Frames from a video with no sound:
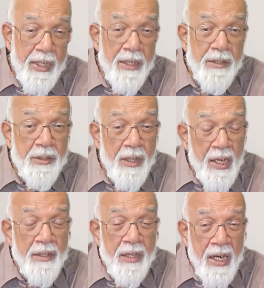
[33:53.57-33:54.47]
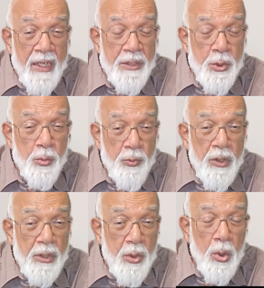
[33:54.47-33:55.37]
Intellect has to
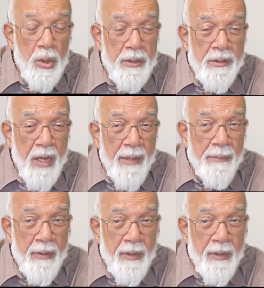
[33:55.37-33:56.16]
work all the time.